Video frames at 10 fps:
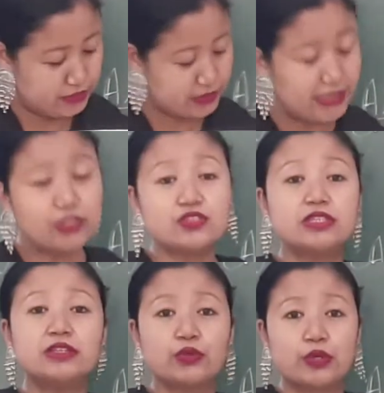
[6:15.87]
Can you see
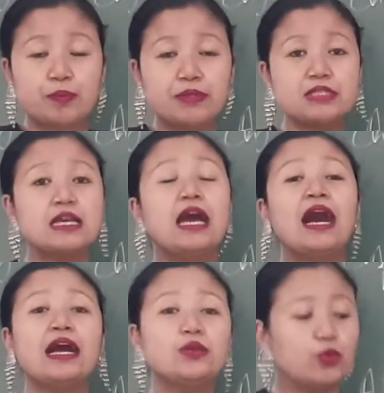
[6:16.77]
the equipments?
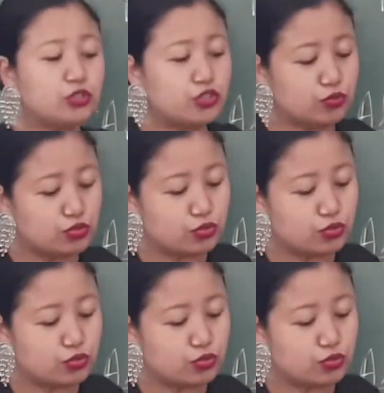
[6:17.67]
I want you